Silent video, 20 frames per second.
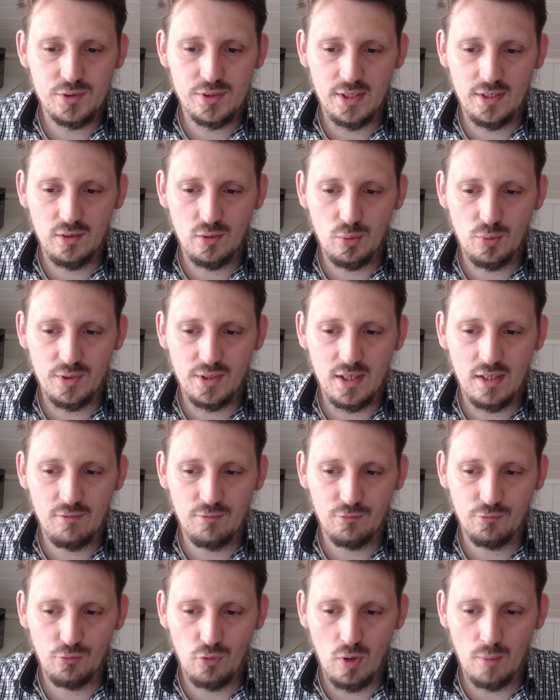into the
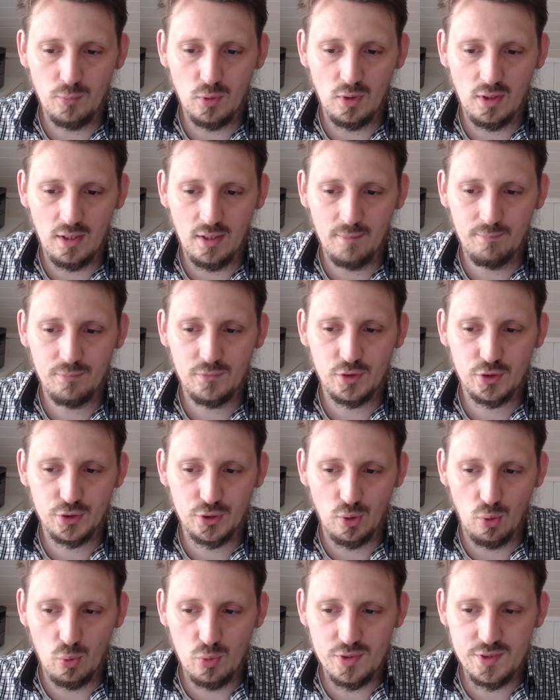given formula
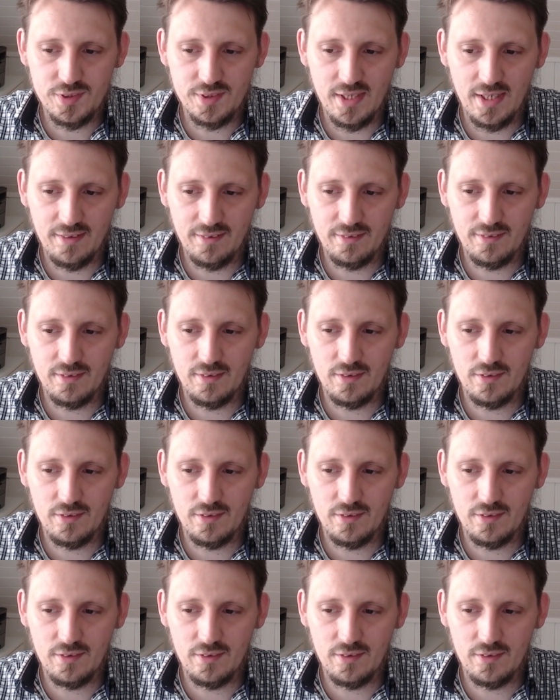shows that